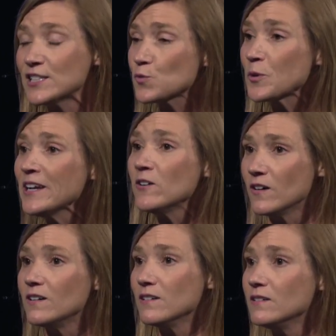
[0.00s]
It's
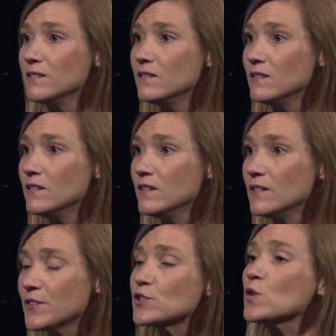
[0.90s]
real.
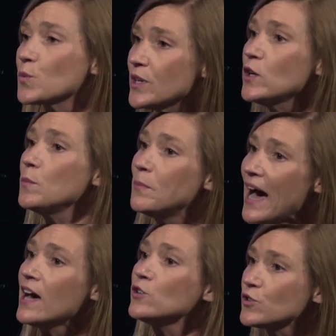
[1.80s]
There's a real
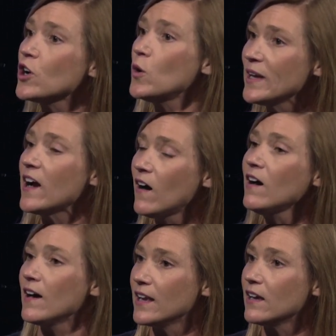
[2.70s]
battle going
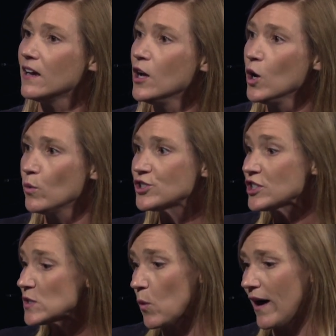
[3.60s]
on,
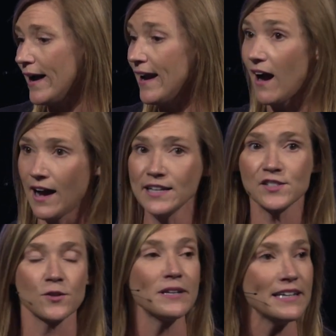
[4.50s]
which is why
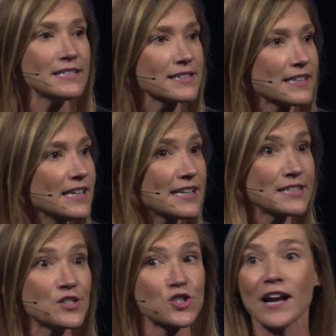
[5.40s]
I so easily
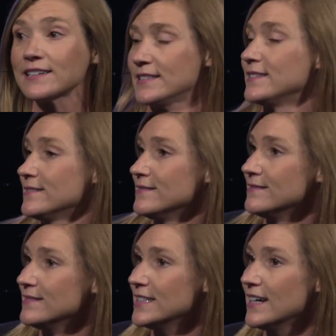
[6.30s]
get distracted.
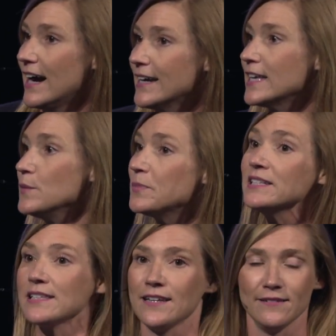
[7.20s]
I get
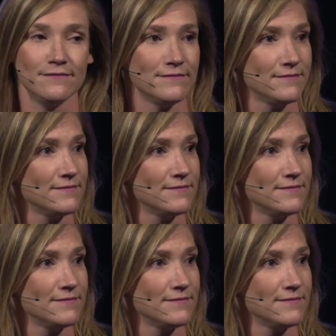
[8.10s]
busy.